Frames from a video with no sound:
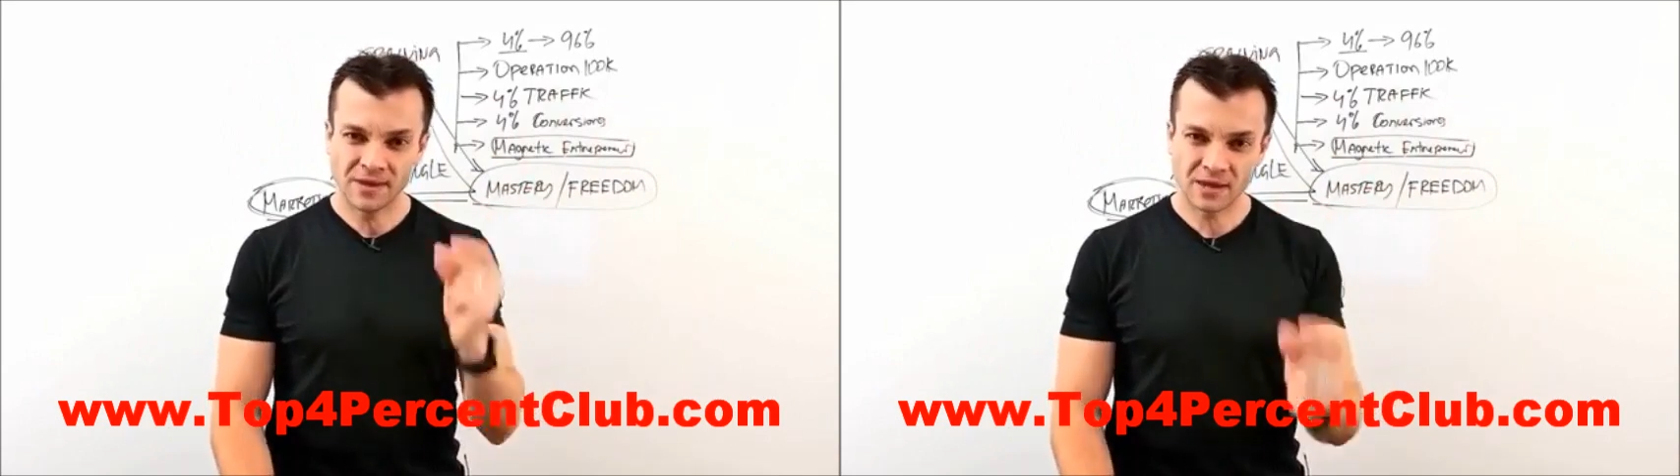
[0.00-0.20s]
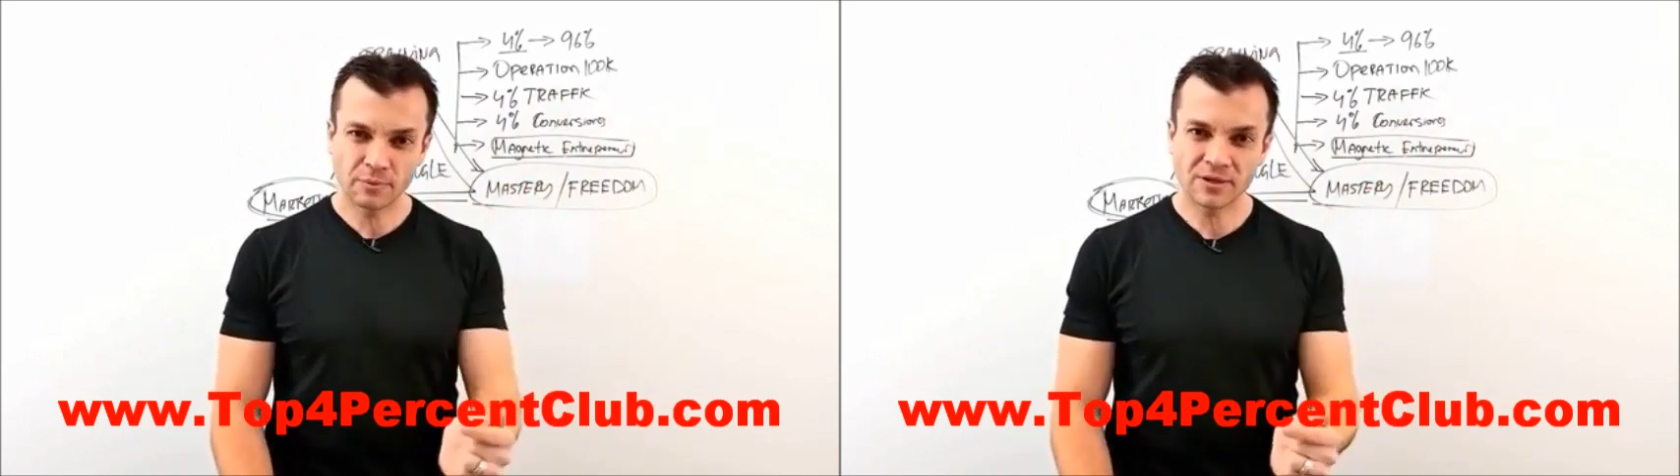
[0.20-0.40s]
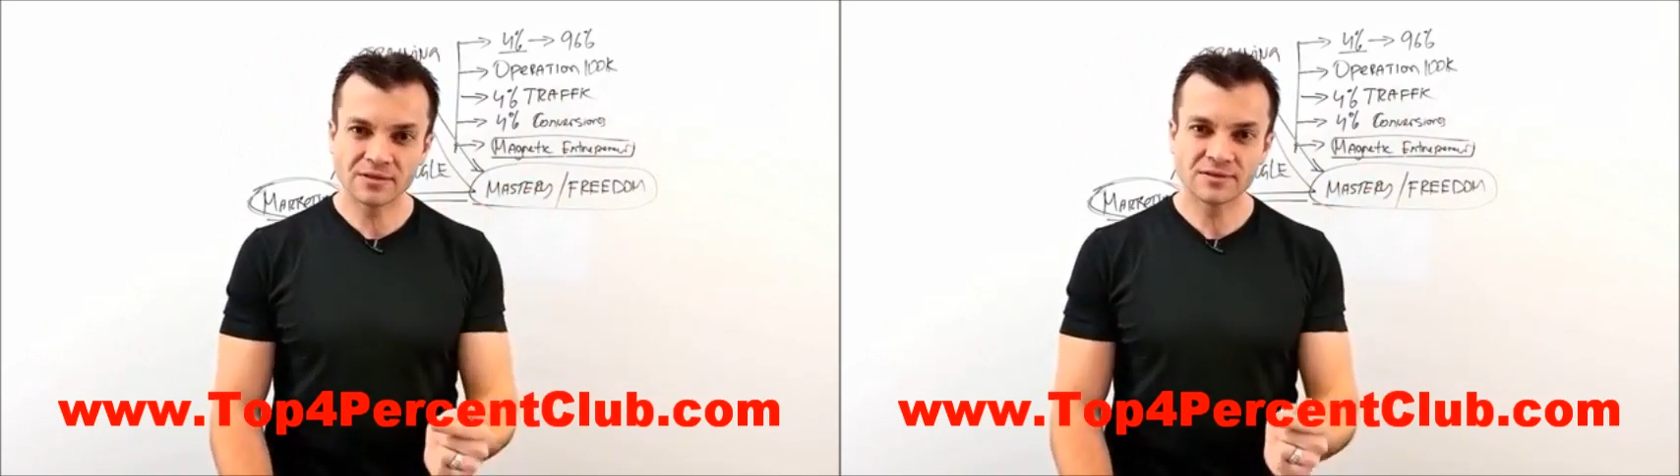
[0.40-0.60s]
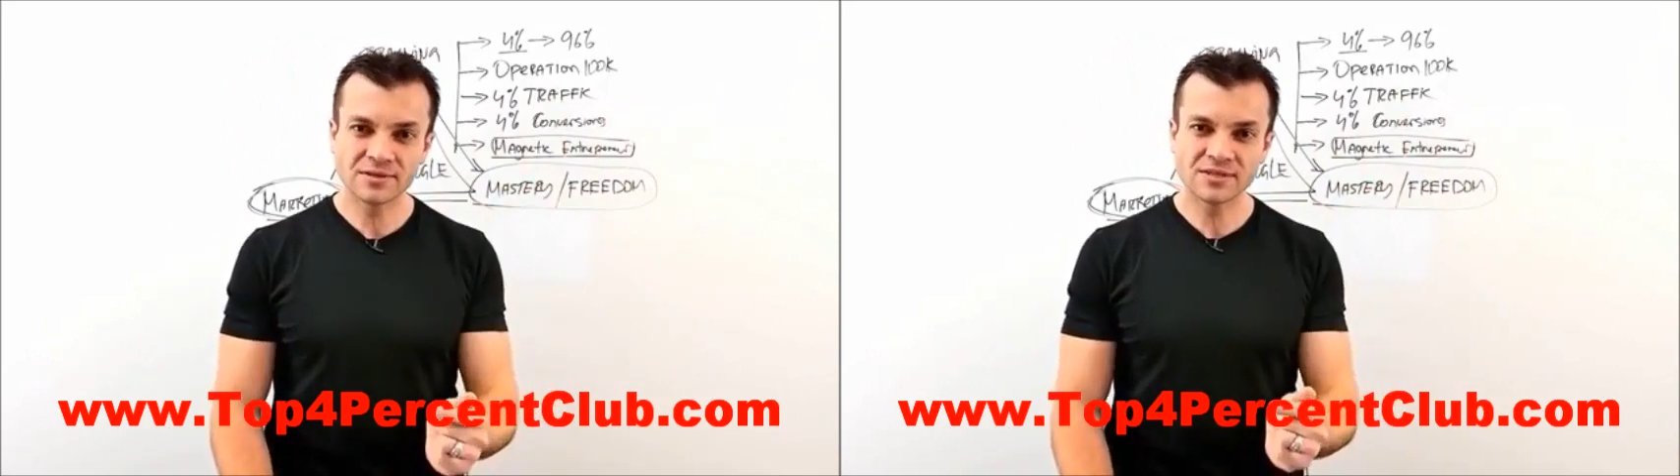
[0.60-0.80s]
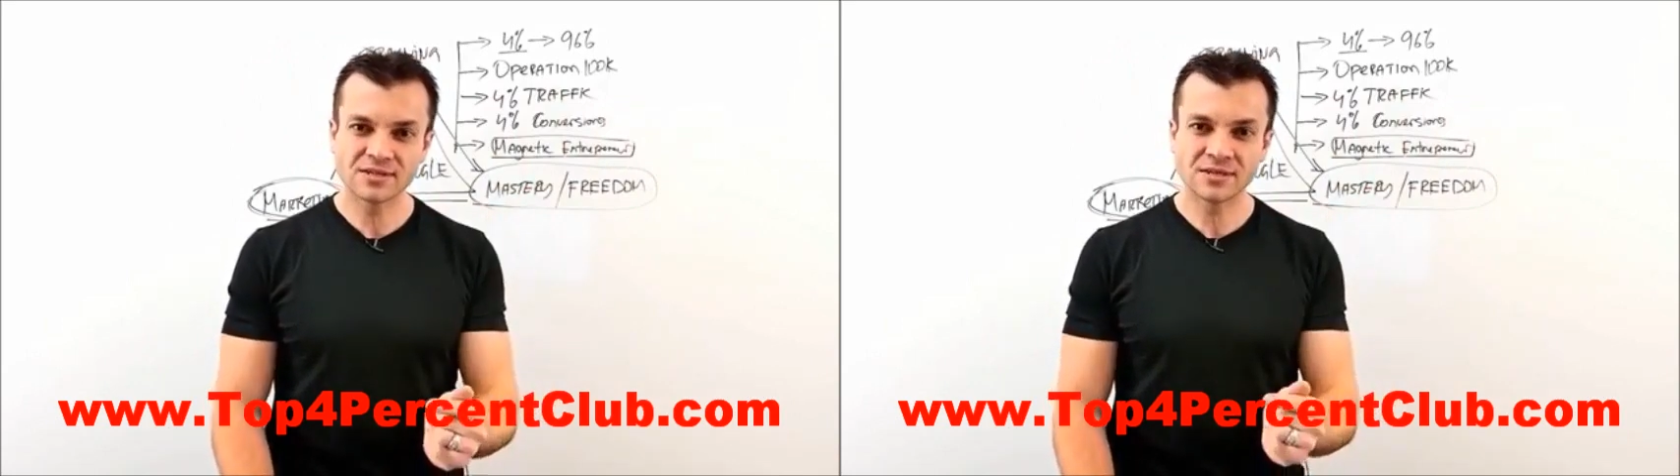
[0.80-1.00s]
Get plugged into
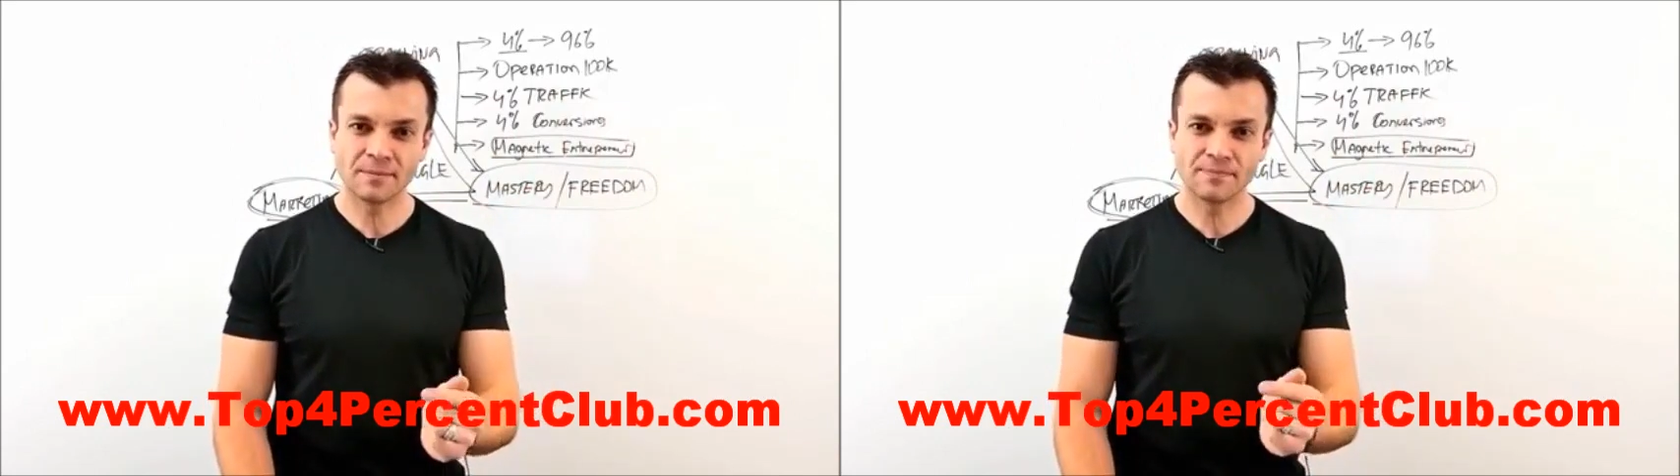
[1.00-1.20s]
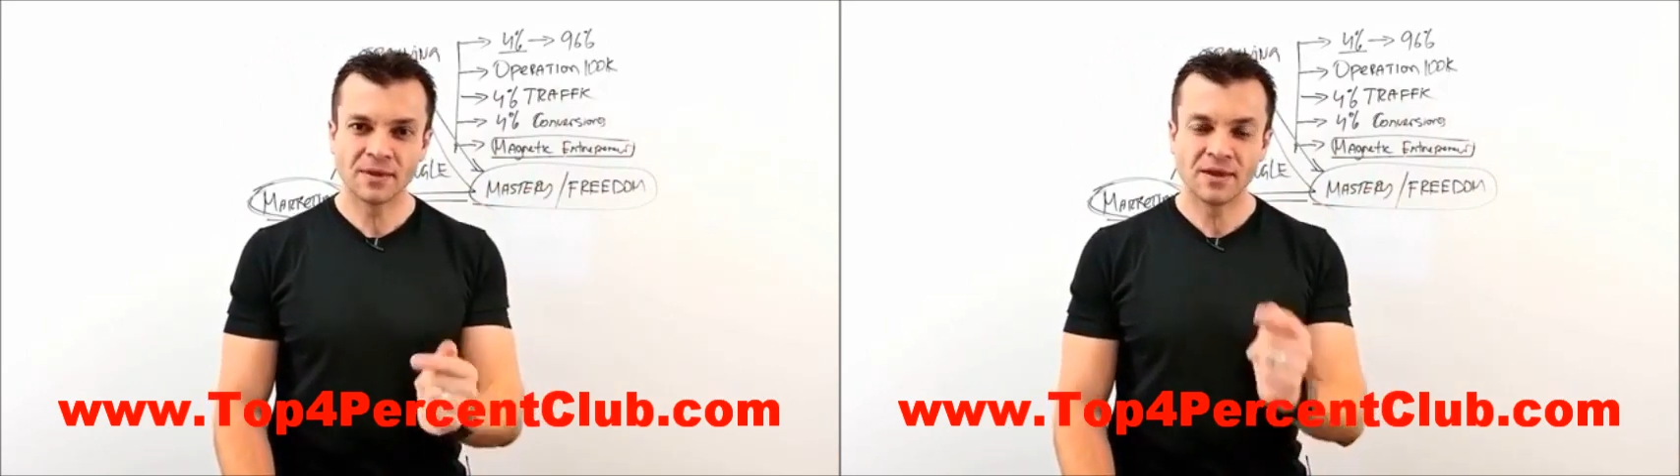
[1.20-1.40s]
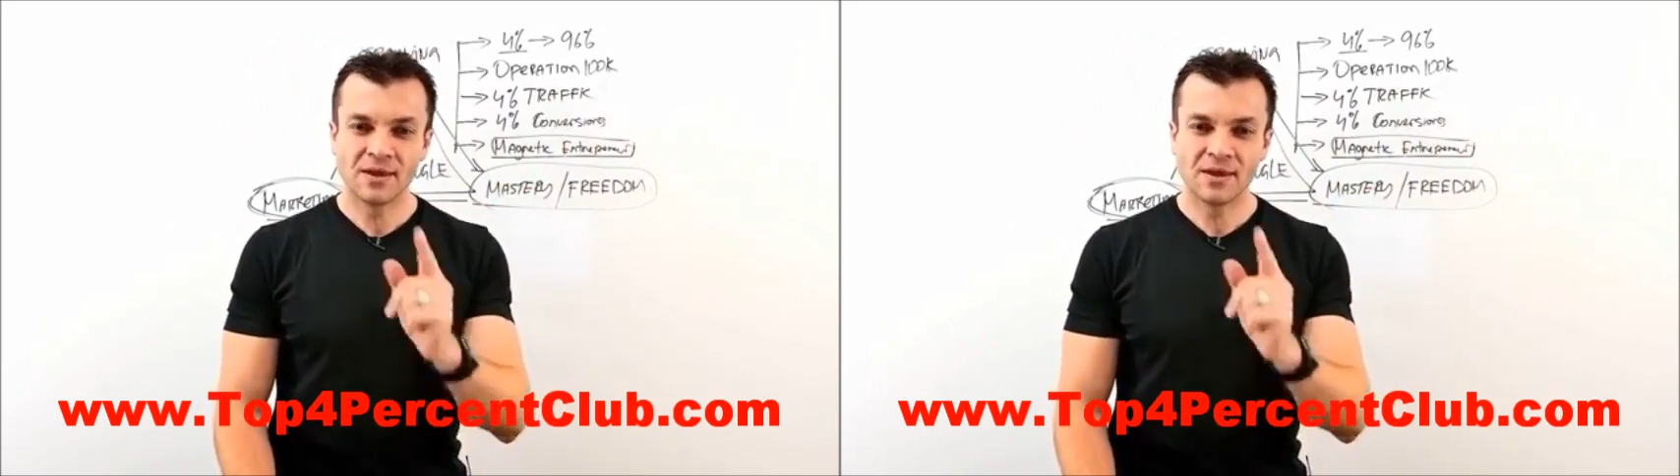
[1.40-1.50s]
the system.